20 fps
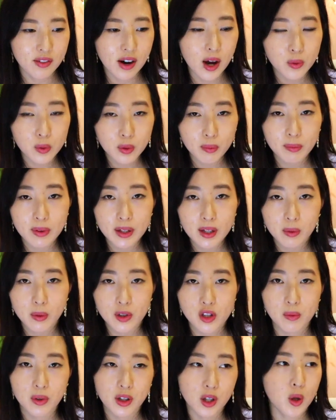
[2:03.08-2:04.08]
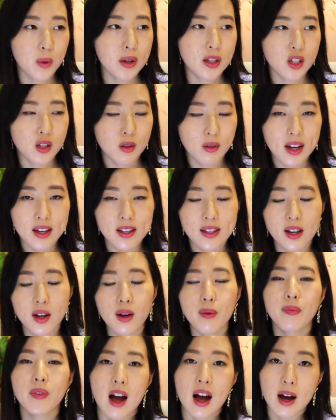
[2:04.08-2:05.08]
around with me, which I'm going to go into
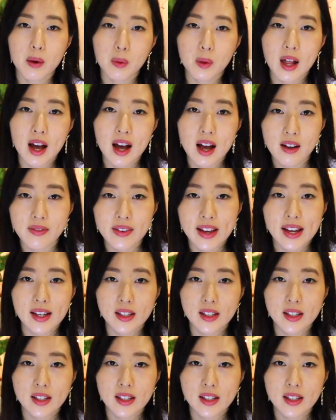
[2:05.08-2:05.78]
later, I will have